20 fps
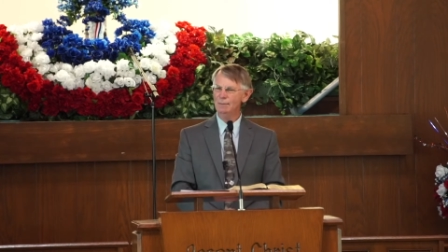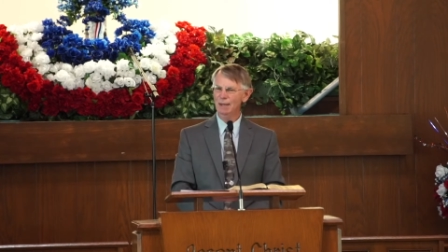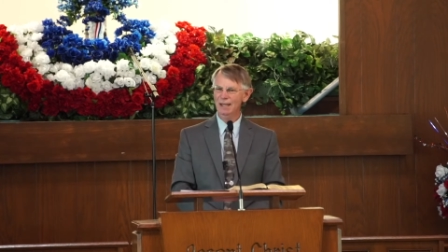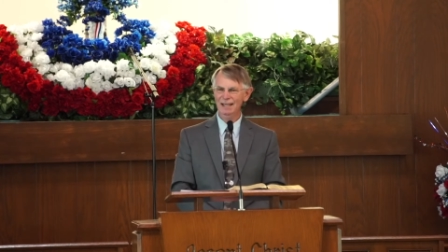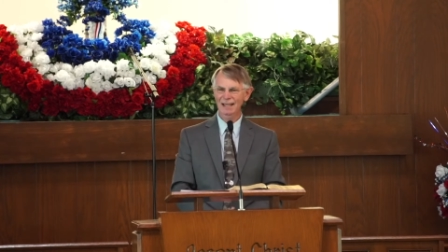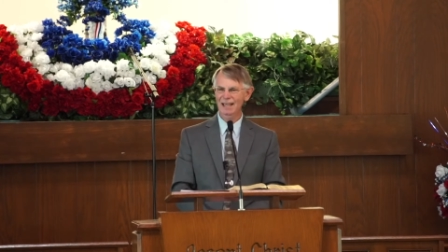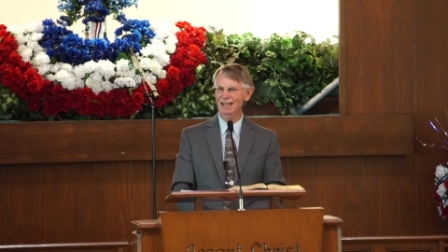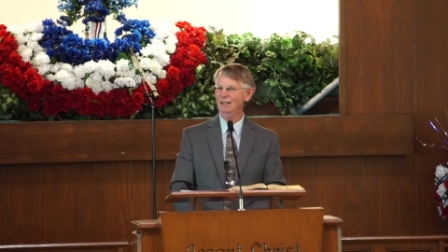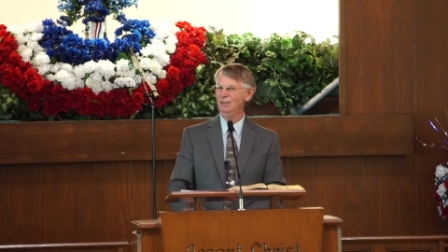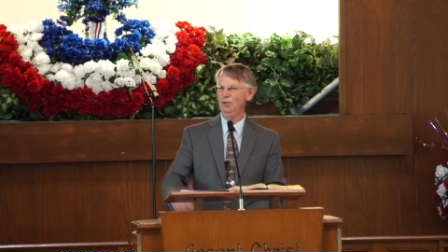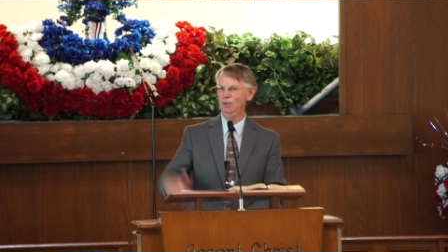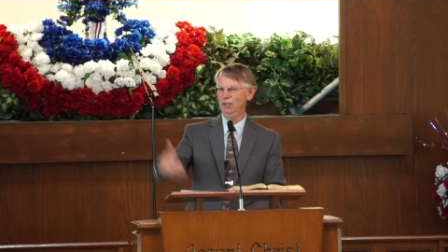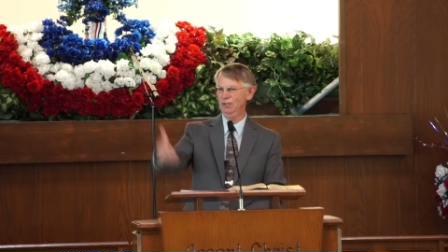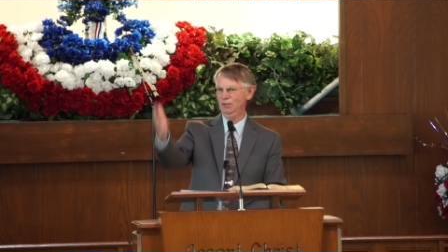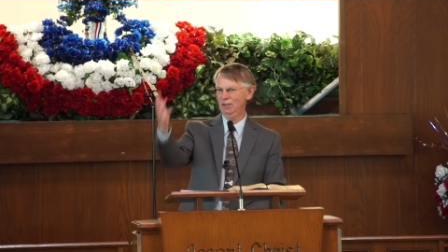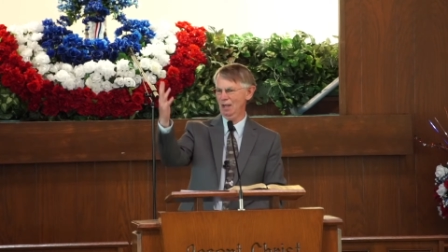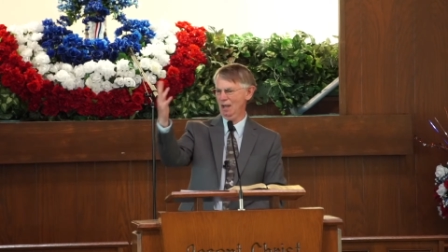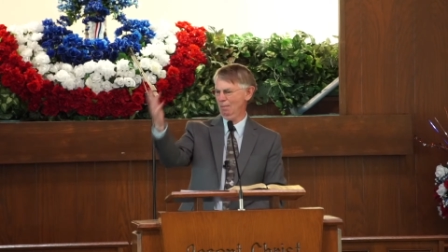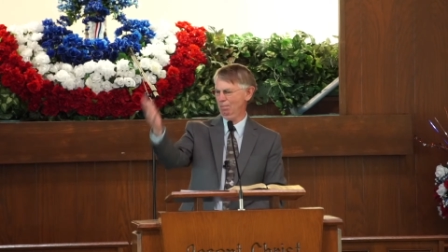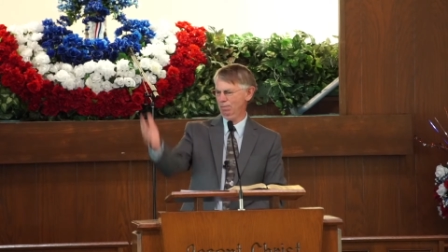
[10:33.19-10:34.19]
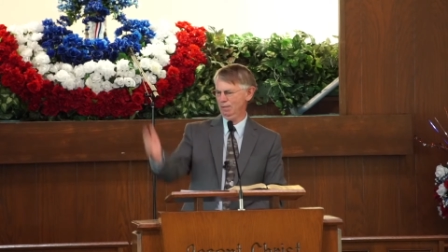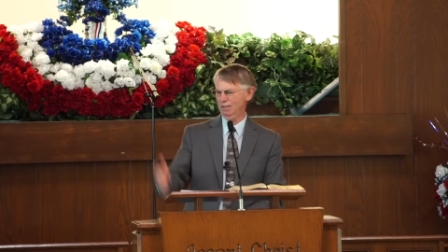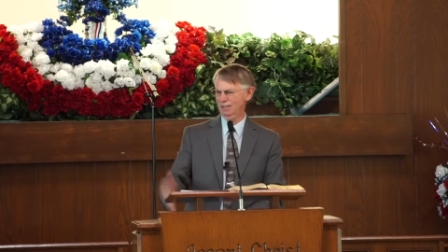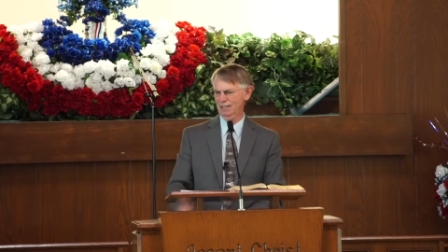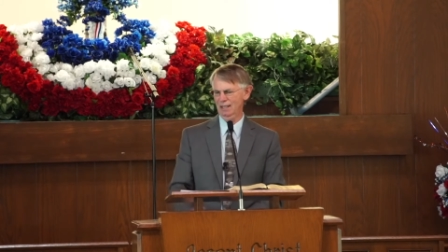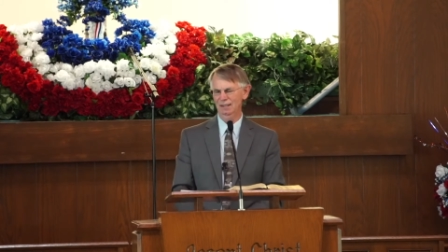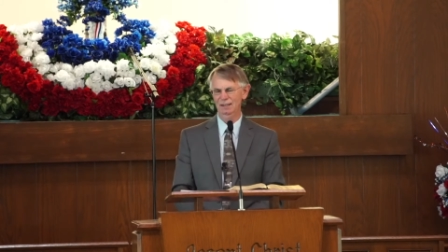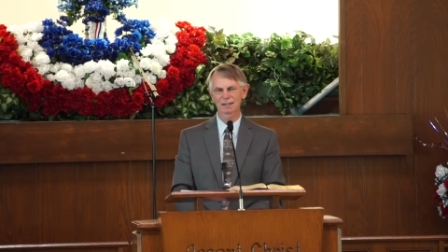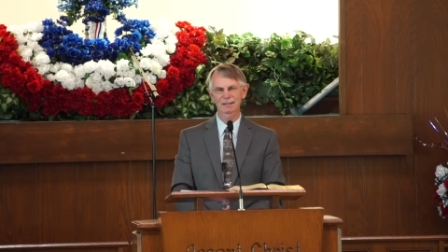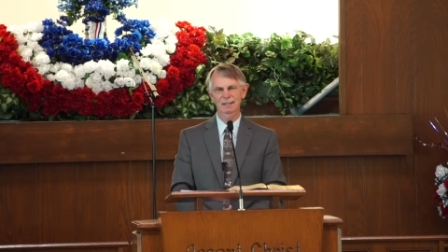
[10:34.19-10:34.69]
He can't just up and
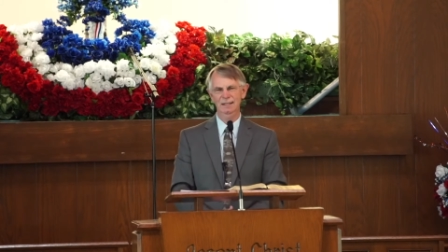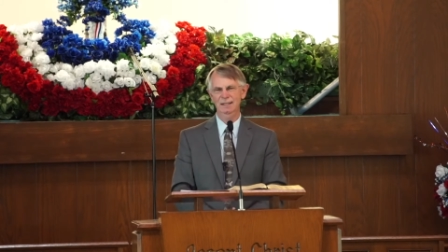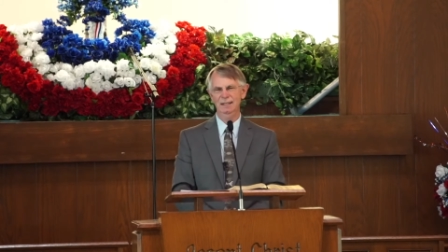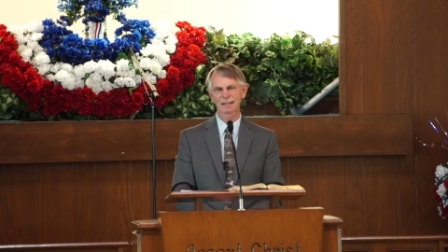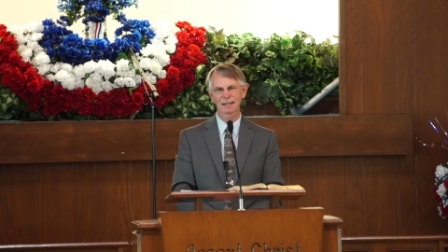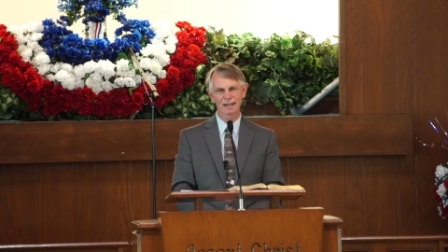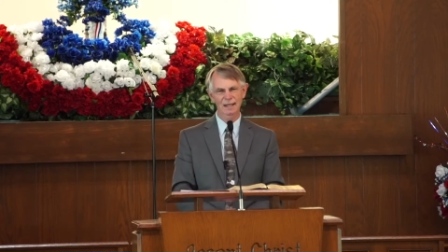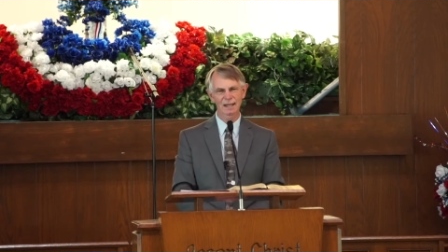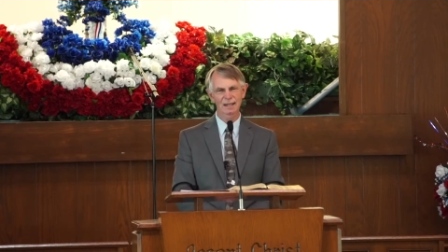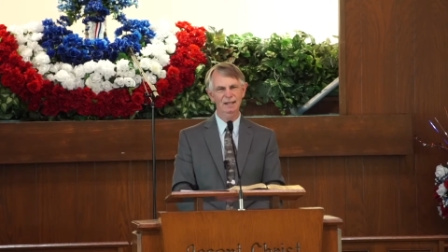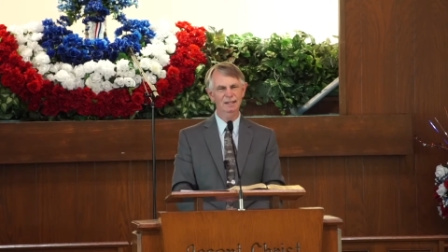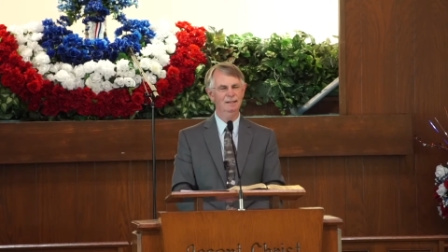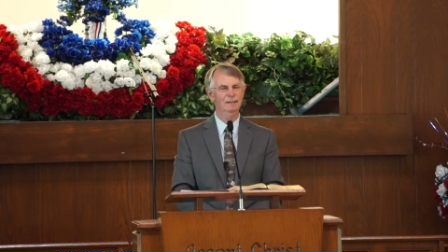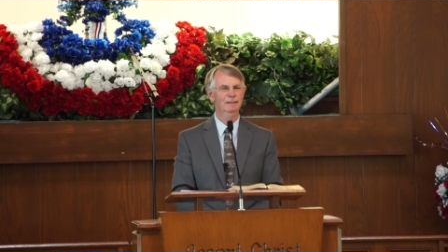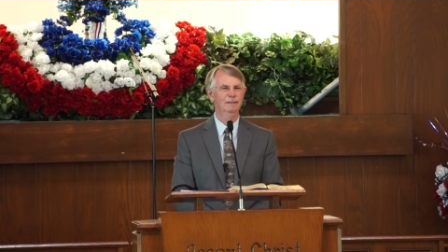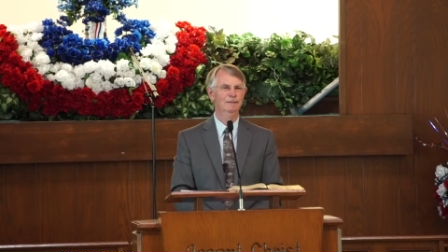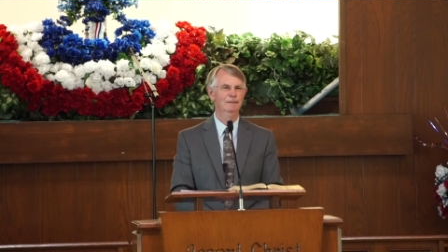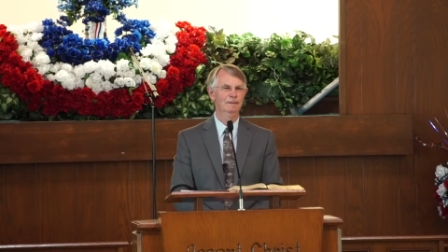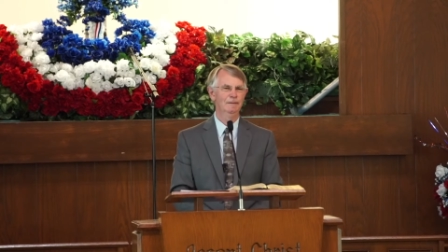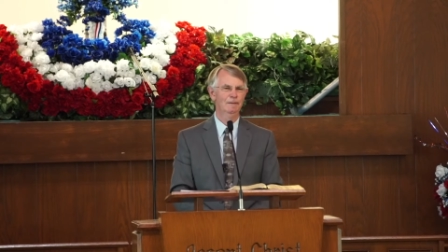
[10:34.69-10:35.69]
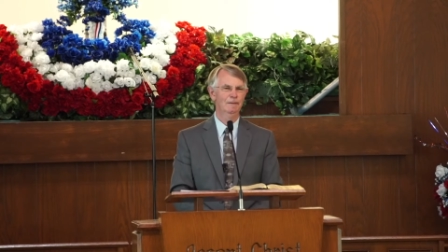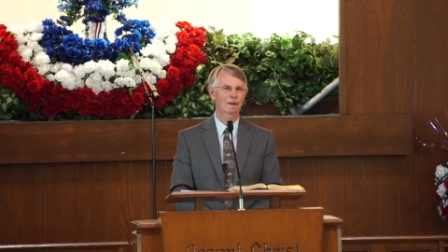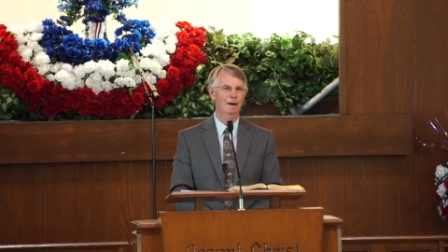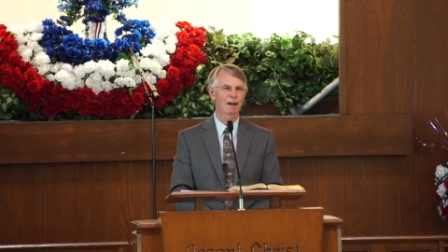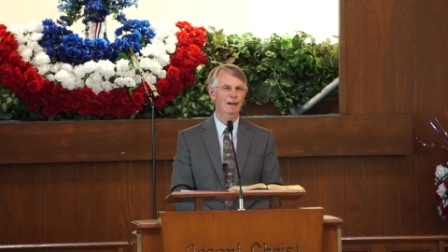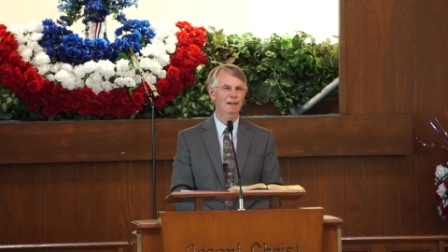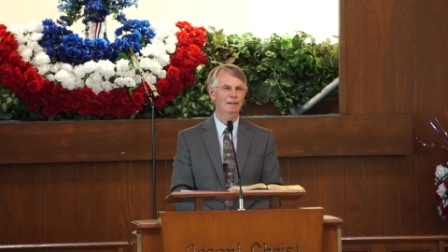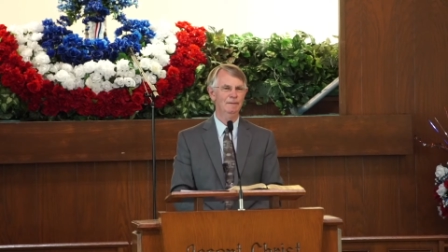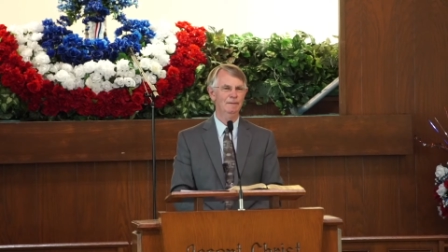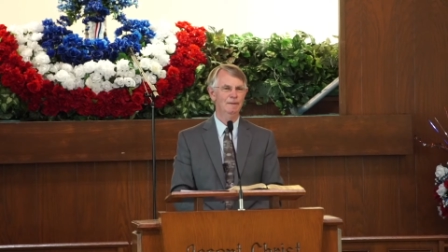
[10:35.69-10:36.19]
sell it to the king,
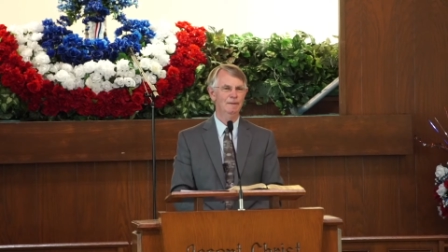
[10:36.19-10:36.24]
right?